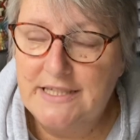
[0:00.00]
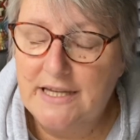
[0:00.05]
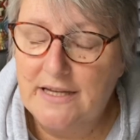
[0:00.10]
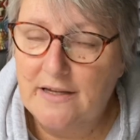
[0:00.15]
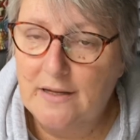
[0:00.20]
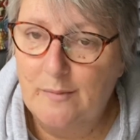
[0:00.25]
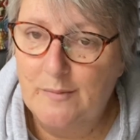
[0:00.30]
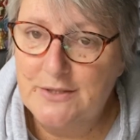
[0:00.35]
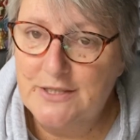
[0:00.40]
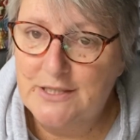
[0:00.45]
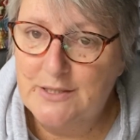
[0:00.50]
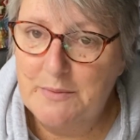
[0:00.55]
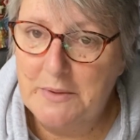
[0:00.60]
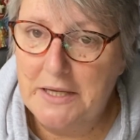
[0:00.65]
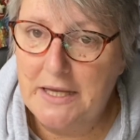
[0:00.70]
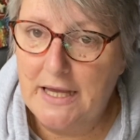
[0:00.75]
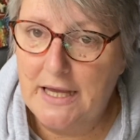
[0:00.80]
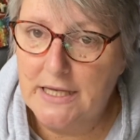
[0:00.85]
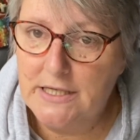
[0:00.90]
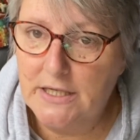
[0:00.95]
comes into my
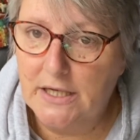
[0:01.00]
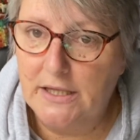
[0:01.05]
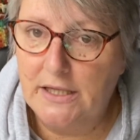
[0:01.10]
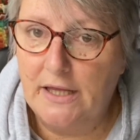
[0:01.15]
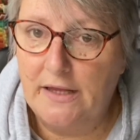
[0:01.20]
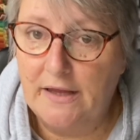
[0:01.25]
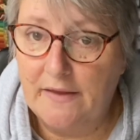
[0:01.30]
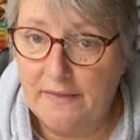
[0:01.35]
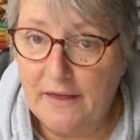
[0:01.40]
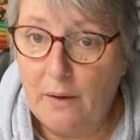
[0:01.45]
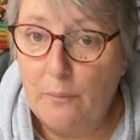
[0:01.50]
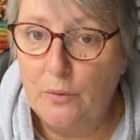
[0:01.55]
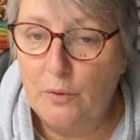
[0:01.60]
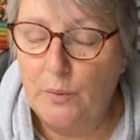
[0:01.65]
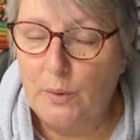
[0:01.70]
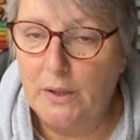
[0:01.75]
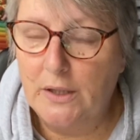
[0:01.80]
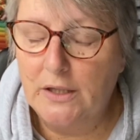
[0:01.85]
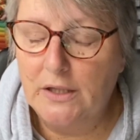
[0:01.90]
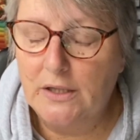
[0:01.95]
head and I think, yeah, that will
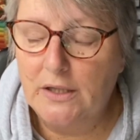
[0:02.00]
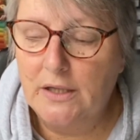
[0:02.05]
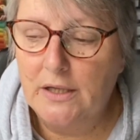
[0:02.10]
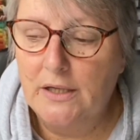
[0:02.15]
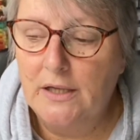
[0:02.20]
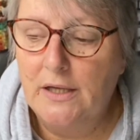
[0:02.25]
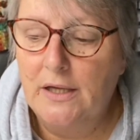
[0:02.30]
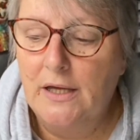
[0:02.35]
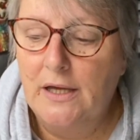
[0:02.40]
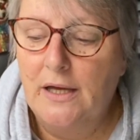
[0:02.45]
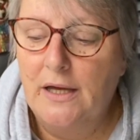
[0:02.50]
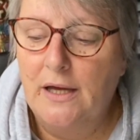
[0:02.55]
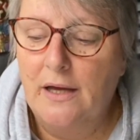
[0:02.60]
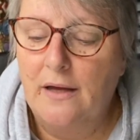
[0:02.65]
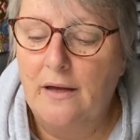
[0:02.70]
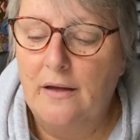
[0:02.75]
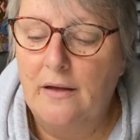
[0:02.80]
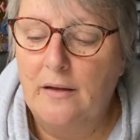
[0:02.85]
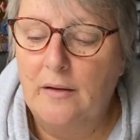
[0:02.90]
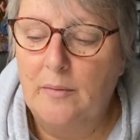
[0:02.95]
work.
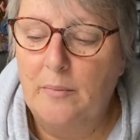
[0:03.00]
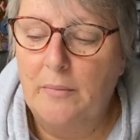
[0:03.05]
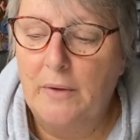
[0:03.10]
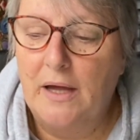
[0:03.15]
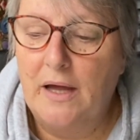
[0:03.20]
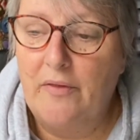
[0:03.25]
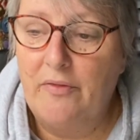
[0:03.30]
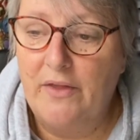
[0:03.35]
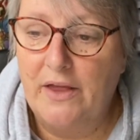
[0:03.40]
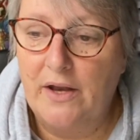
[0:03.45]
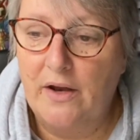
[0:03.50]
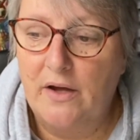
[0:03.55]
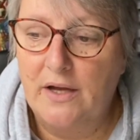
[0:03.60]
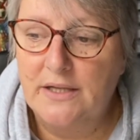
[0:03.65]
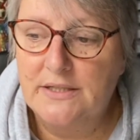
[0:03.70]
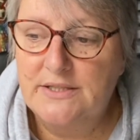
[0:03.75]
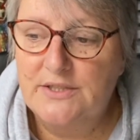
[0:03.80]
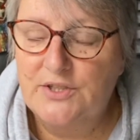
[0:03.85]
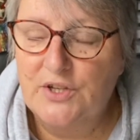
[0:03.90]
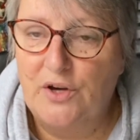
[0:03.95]
And then I
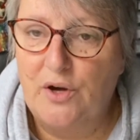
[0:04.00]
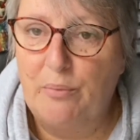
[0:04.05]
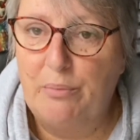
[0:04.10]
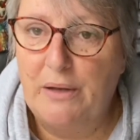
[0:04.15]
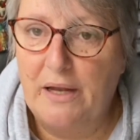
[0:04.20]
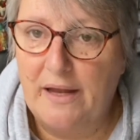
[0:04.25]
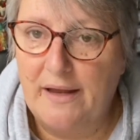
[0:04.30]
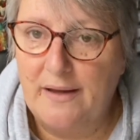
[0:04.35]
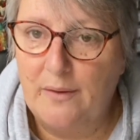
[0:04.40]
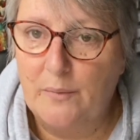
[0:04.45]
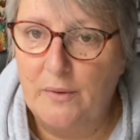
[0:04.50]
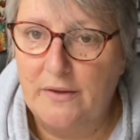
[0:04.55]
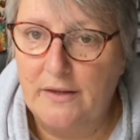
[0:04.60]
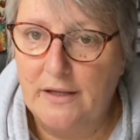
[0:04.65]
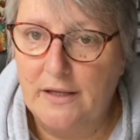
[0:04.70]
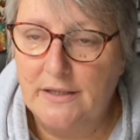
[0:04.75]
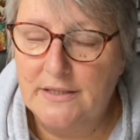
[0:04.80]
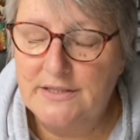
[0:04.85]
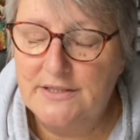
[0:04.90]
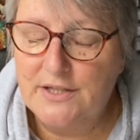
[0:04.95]
start playing with
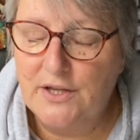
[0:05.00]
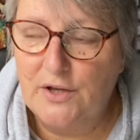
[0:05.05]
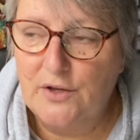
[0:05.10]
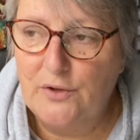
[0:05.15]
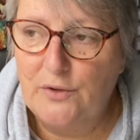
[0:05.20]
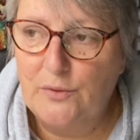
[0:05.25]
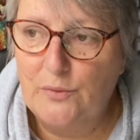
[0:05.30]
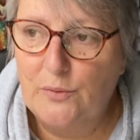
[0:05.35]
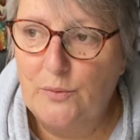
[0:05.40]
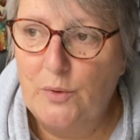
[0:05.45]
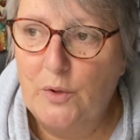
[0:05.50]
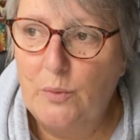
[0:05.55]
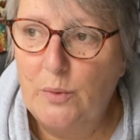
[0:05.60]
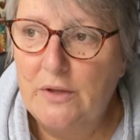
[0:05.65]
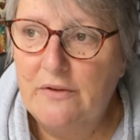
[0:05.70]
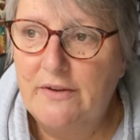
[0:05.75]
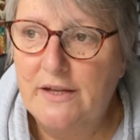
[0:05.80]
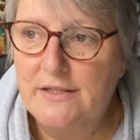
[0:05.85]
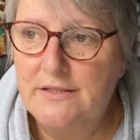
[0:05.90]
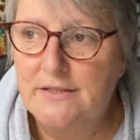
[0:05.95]
it. So what
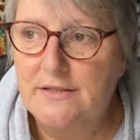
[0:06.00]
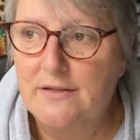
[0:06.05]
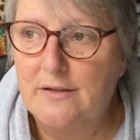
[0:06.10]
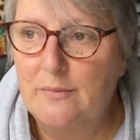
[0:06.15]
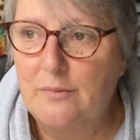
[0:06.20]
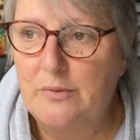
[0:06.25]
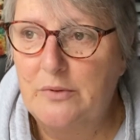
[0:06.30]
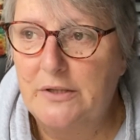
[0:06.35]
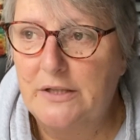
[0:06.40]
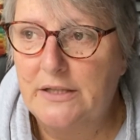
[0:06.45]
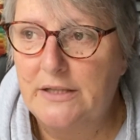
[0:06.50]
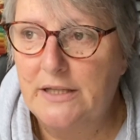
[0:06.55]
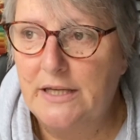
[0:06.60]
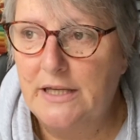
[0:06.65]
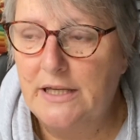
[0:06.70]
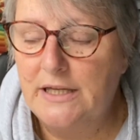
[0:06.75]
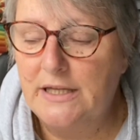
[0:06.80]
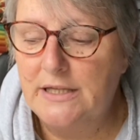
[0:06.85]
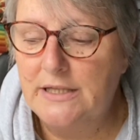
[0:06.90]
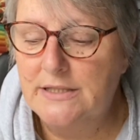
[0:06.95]
we've ended up with
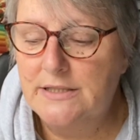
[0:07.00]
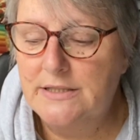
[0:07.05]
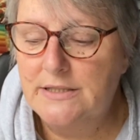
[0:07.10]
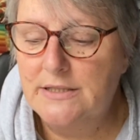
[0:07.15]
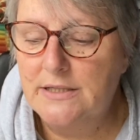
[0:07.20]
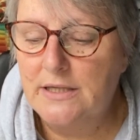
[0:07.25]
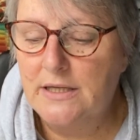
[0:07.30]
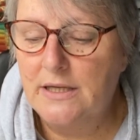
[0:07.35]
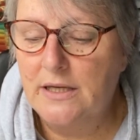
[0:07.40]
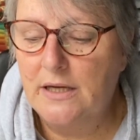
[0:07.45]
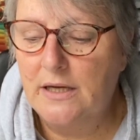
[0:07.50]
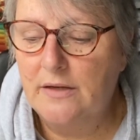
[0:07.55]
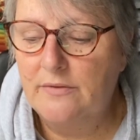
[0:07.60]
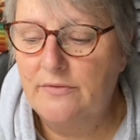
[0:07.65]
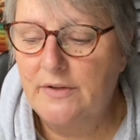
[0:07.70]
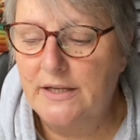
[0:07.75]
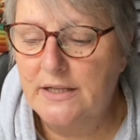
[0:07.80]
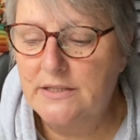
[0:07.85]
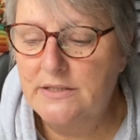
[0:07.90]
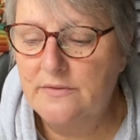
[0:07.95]
is
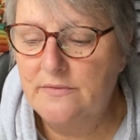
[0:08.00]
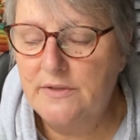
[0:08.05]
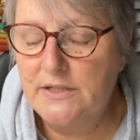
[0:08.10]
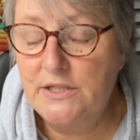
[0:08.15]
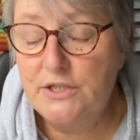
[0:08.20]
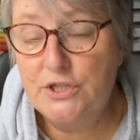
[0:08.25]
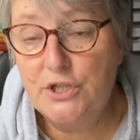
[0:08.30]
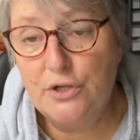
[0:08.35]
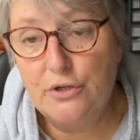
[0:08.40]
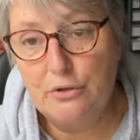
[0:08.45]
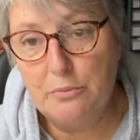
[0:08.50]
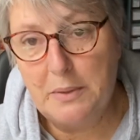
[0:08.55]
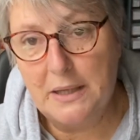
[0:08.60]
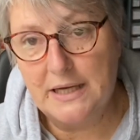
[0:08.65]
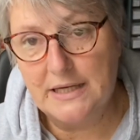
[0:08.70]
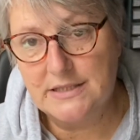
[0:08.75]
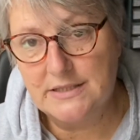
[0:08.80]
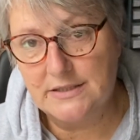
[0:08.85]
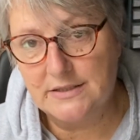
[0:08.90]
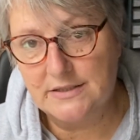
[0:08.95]
effectively 2
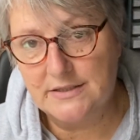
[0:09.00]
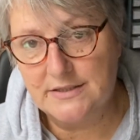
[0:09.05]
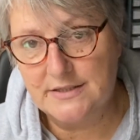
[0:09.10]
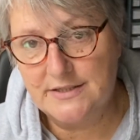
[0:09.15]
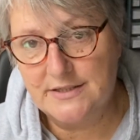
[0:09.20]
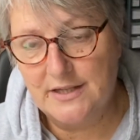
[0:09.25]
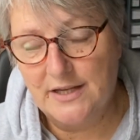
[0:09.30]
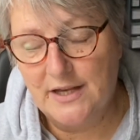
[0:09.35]
patterns.